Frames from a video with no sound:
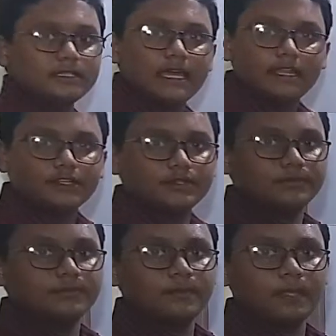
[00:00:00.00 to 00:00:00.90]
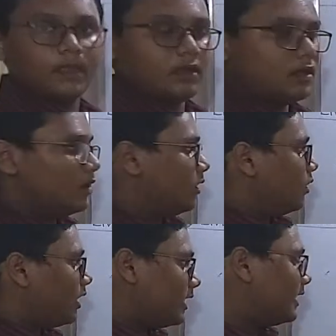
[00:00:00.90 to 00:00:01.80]
this direction,
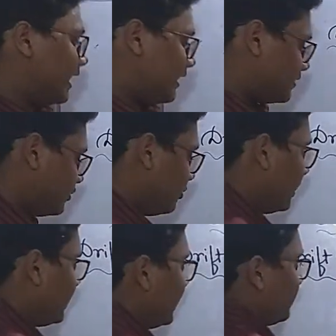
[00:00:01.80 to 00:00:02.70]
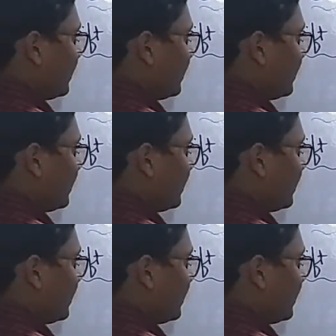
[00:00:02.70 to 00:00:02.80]
or any direction you may take.